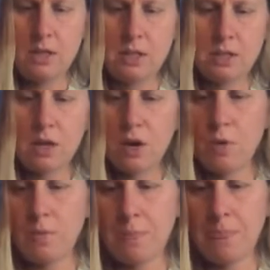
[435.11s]

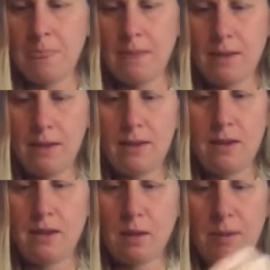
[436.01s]
So,
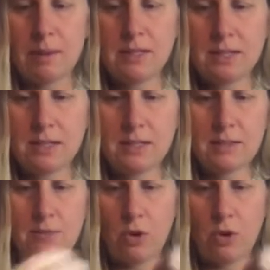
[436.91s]
got my basics